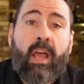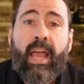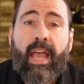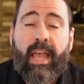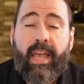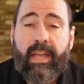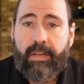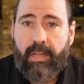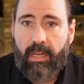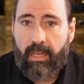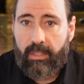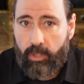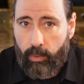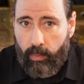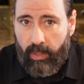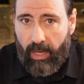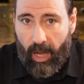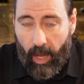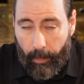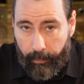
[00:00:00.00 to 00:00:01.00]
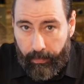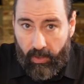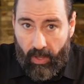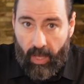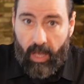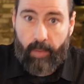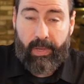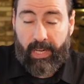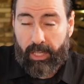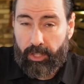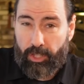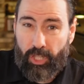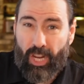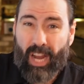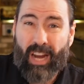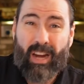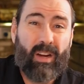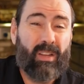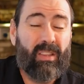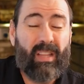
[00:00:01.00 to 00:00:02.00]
And do an up thumb and a share.